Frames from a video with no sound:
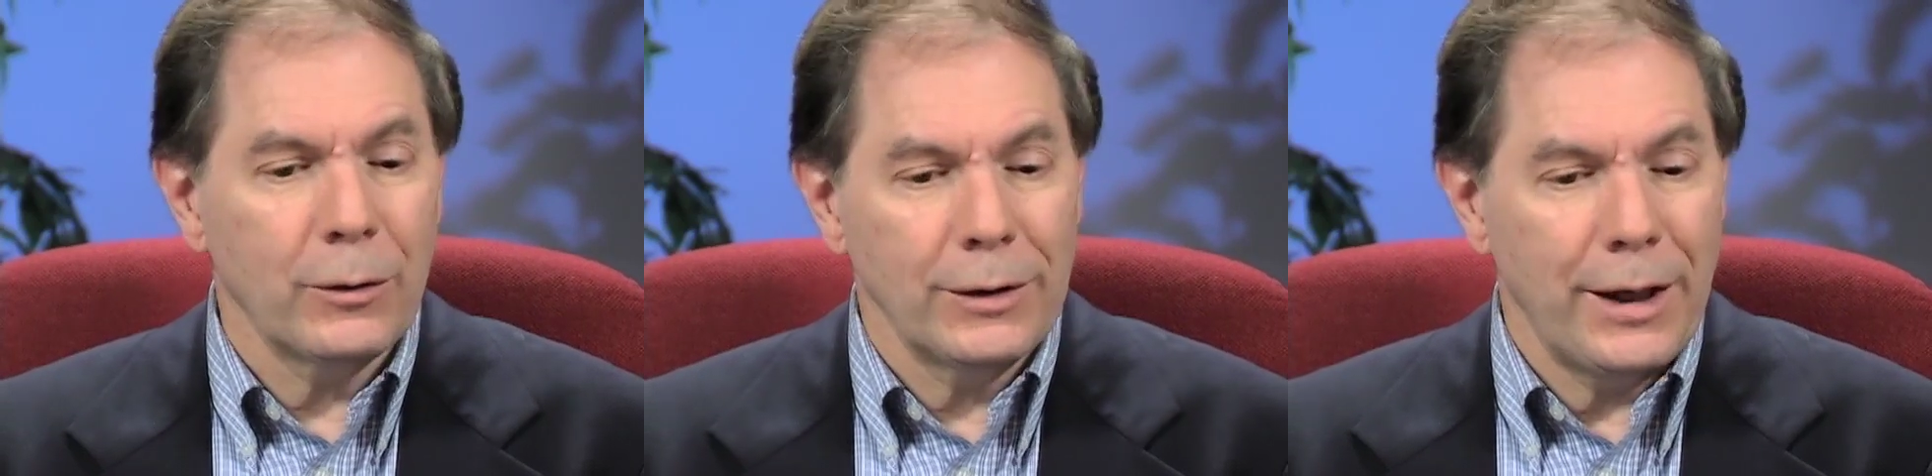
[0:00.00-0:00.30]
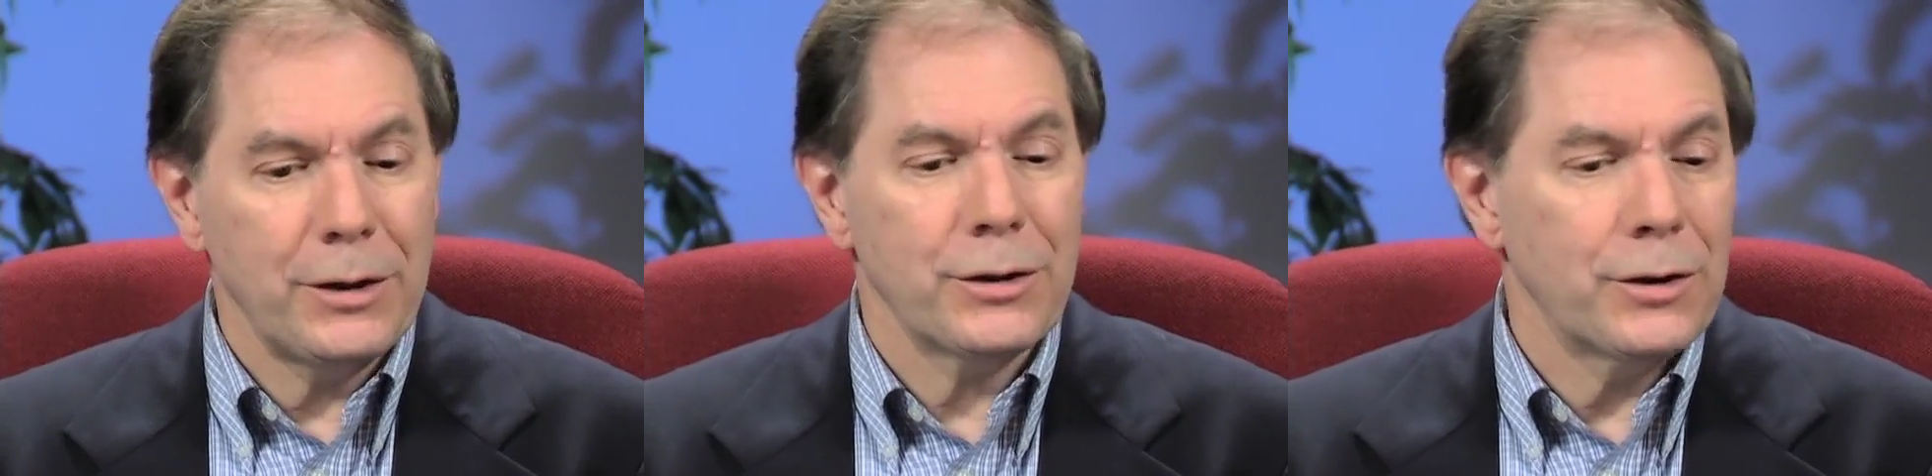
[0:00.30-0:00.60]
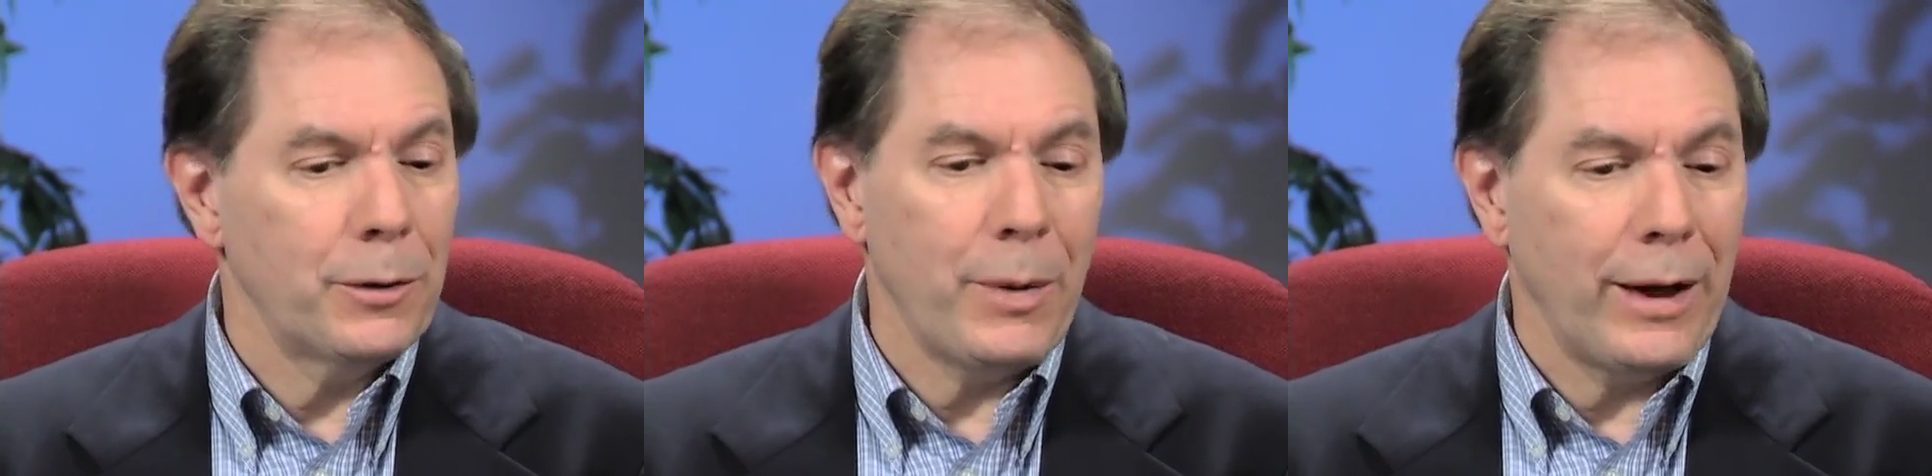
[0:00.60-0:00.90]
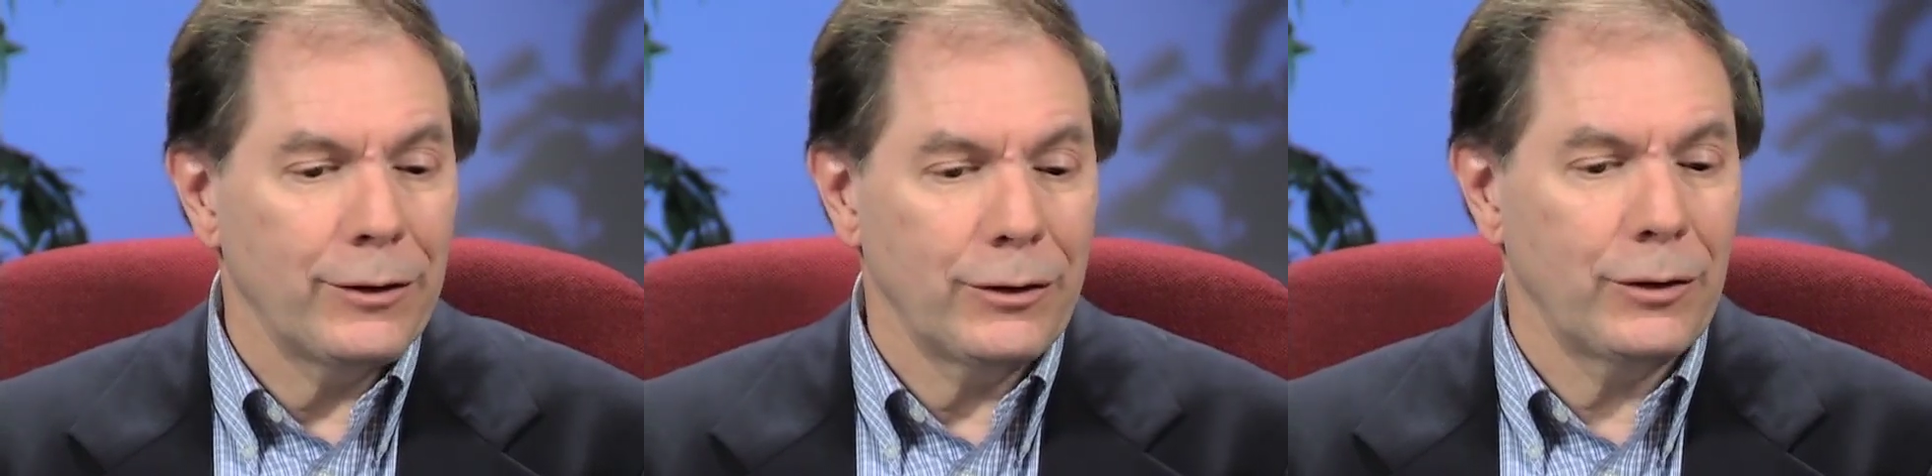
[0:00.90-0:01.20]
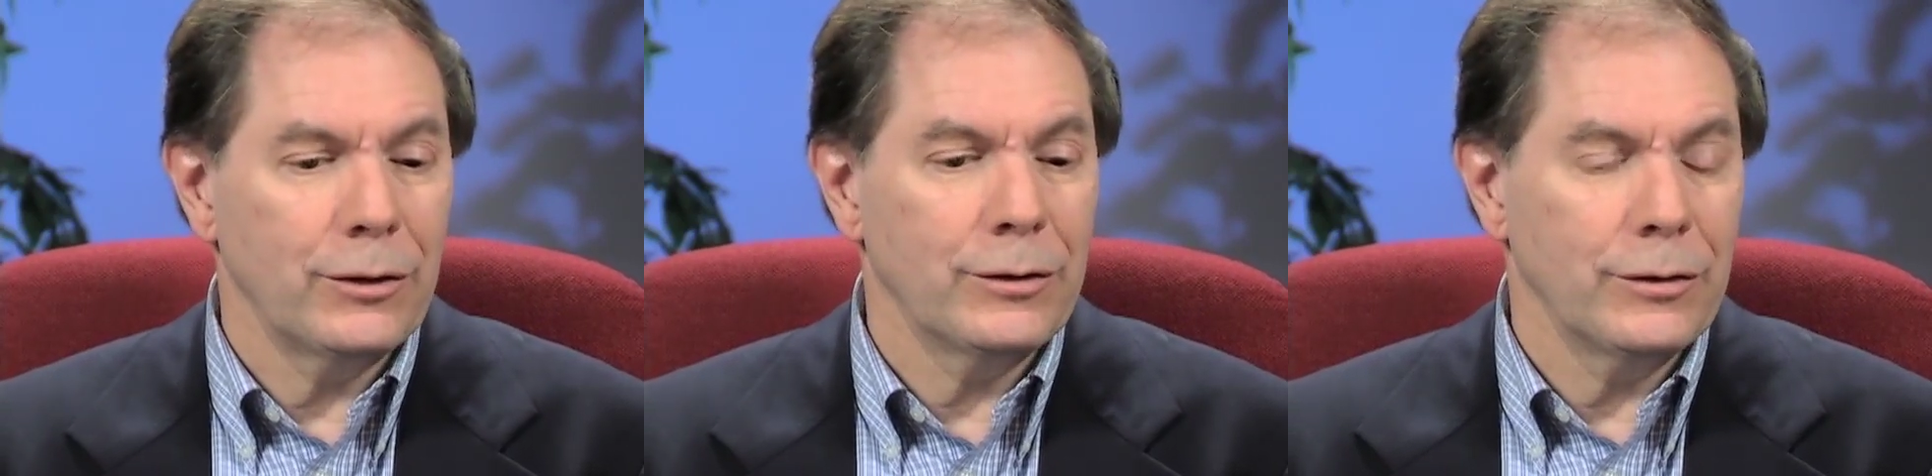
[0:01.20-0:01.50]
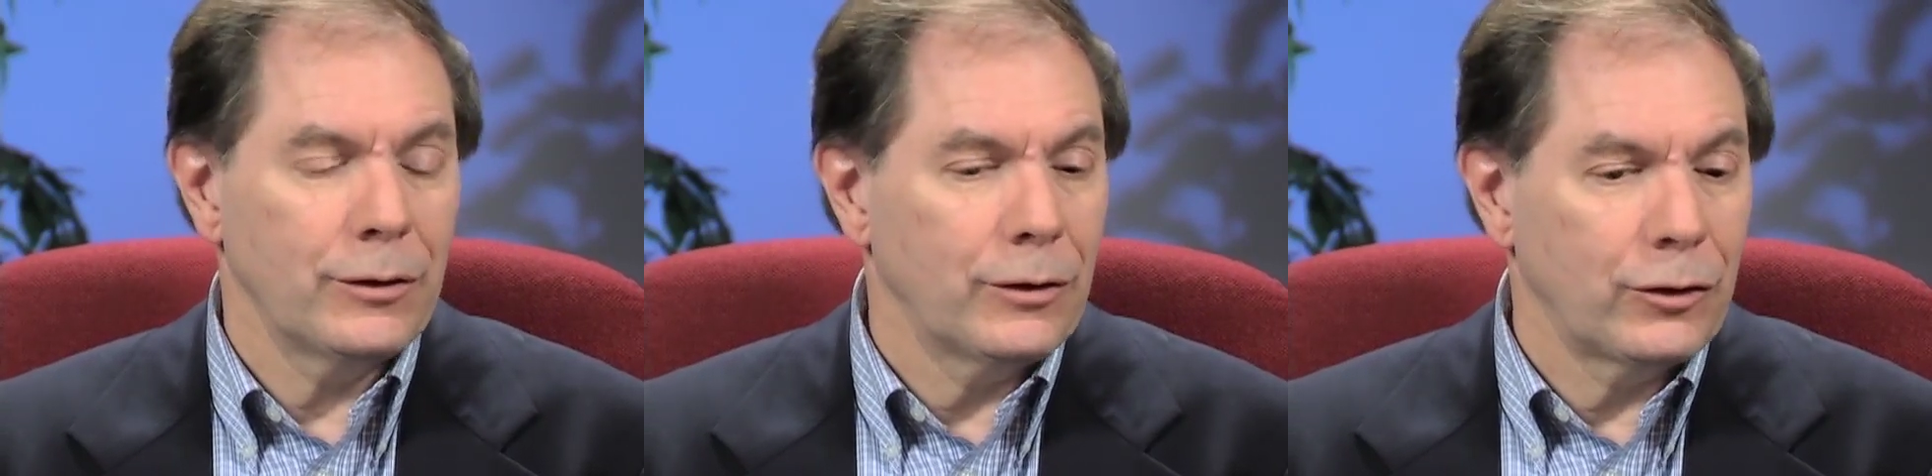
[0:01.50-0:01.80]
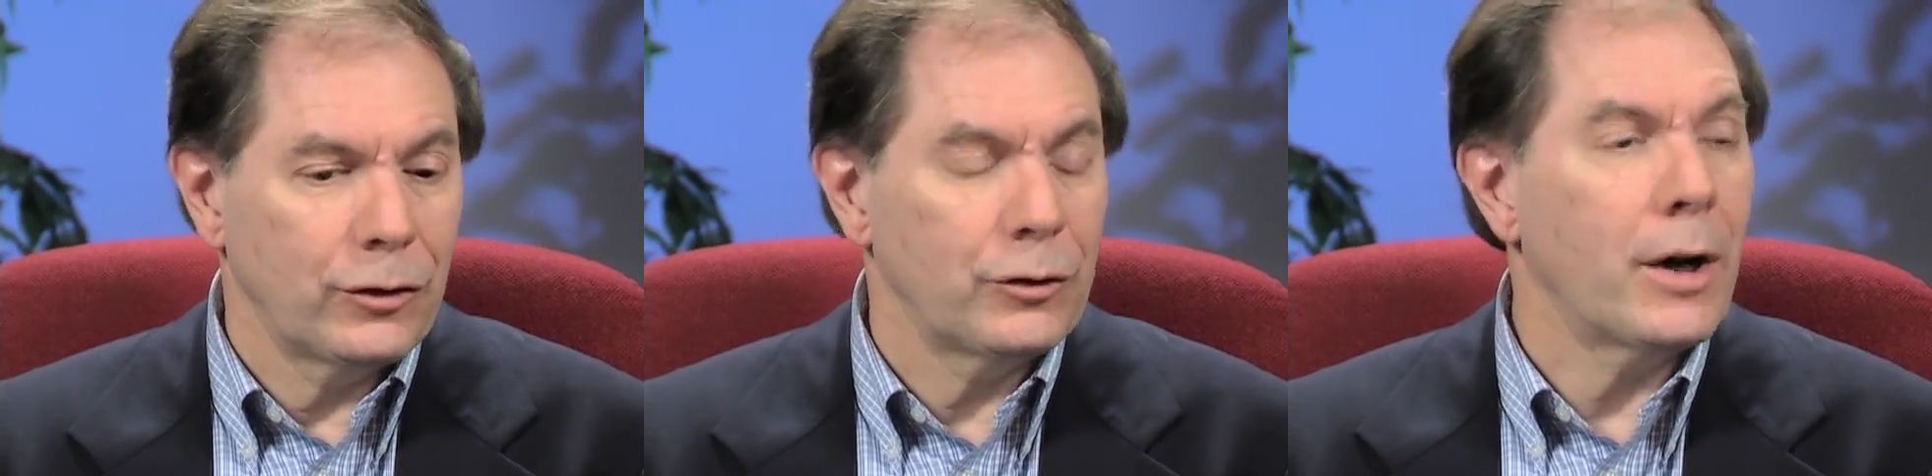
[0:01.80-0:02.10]
a relationship that has a certain
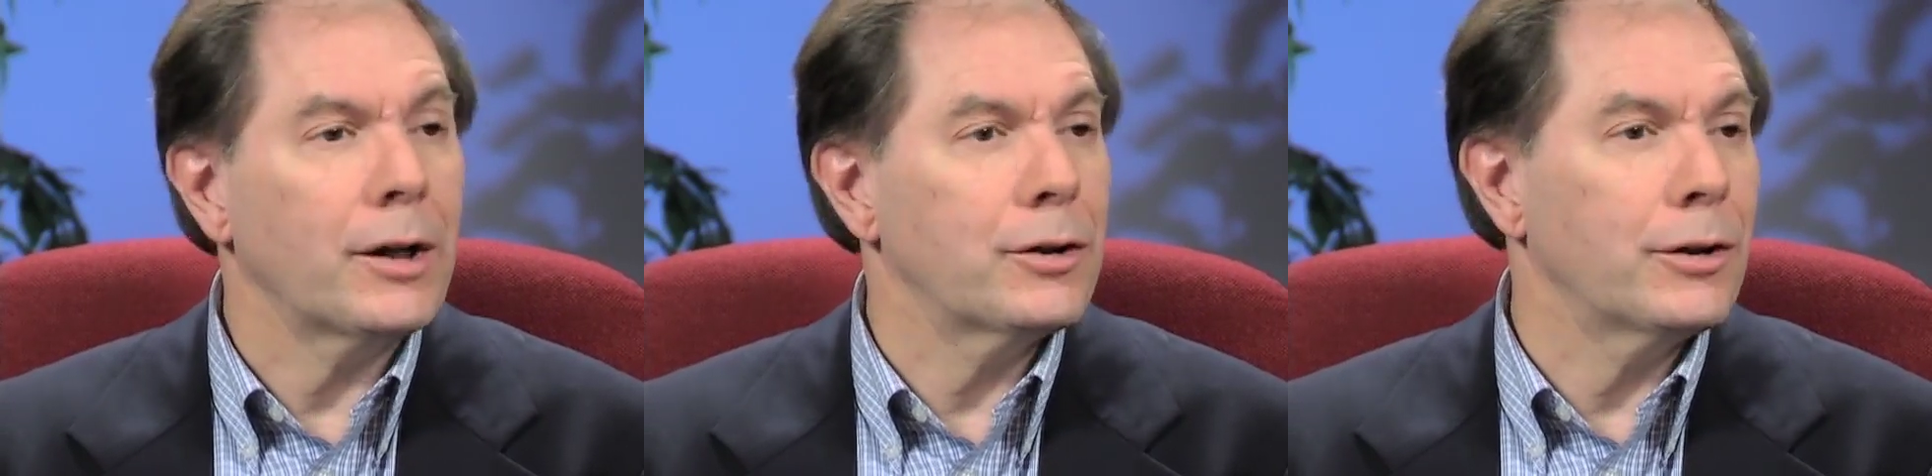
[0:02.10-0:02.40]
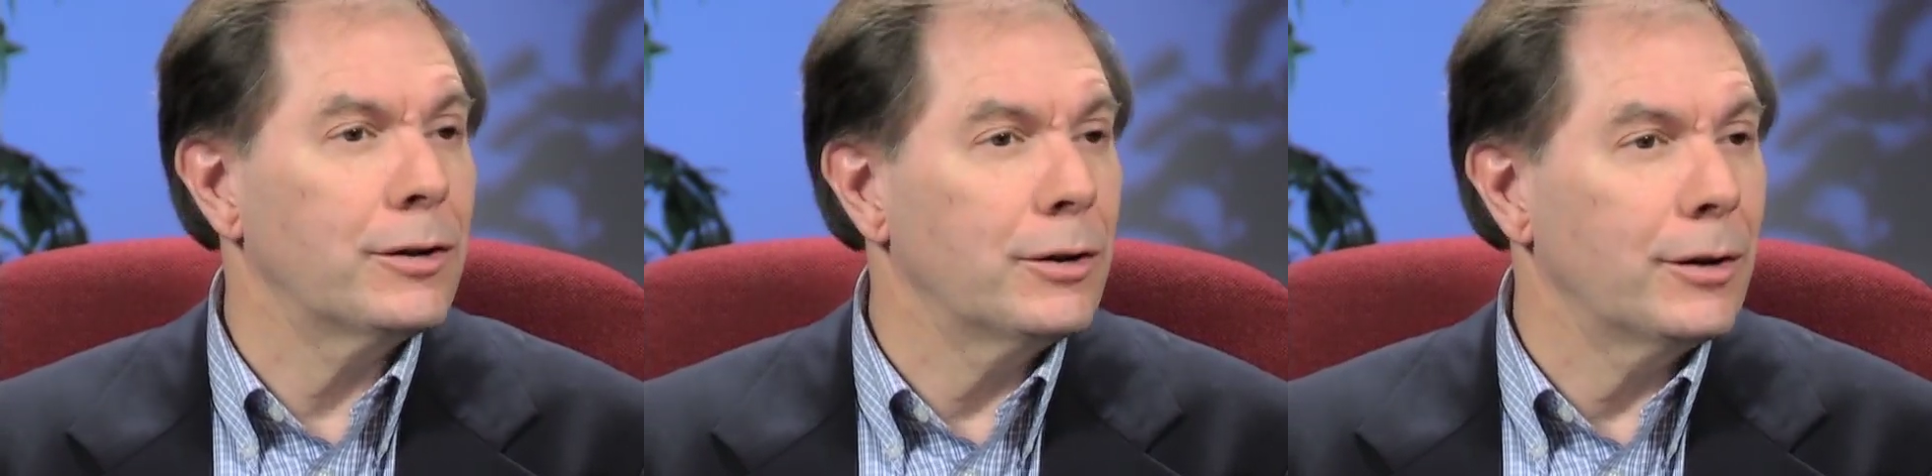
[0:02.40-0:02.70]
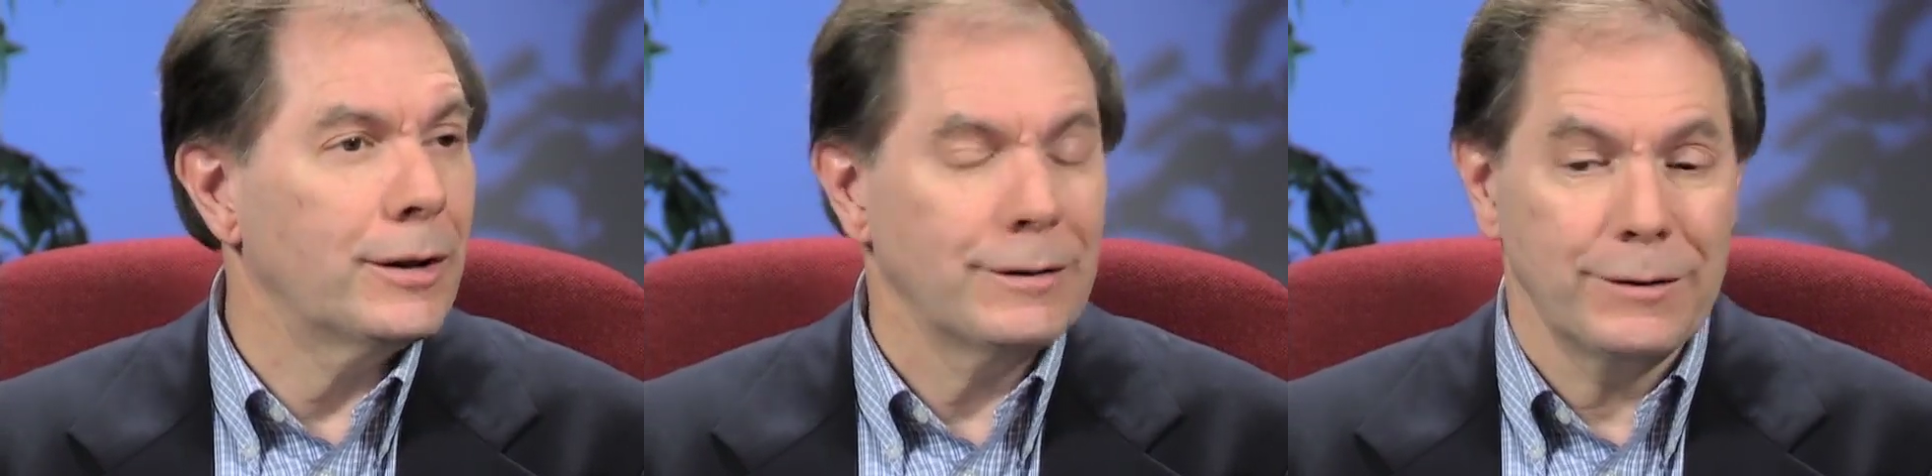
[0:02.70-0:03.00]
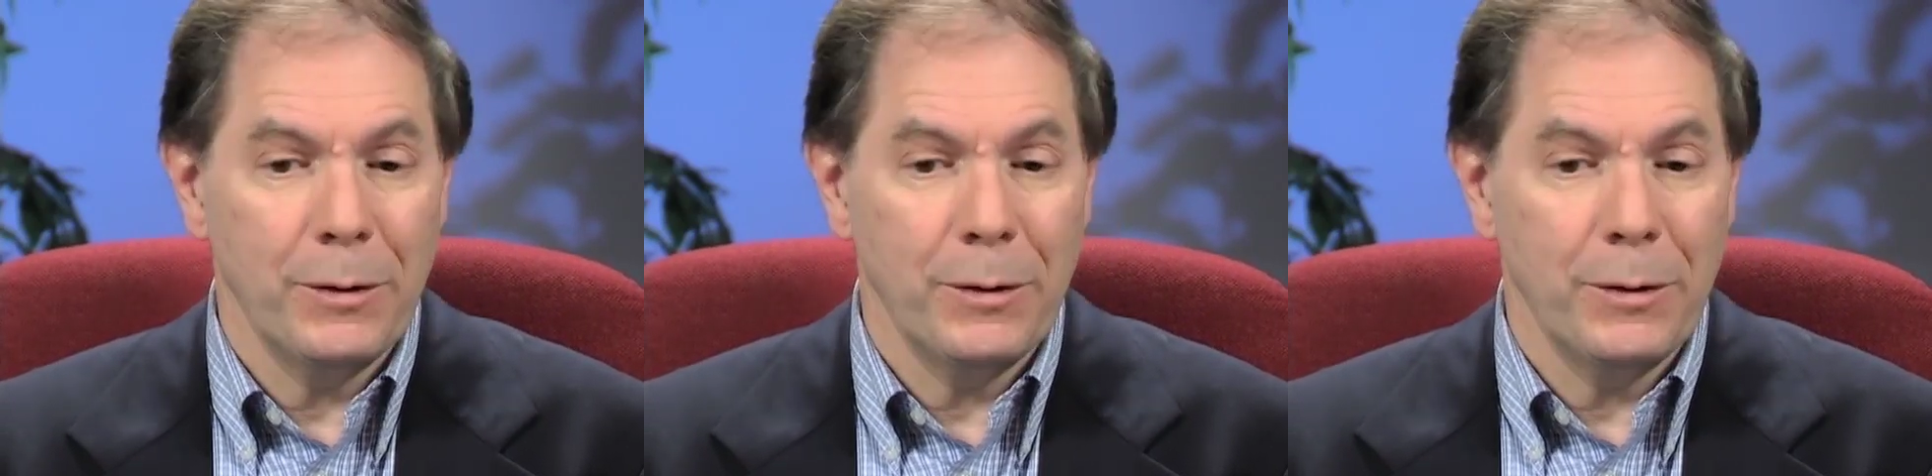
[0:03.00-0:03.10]
structure to it.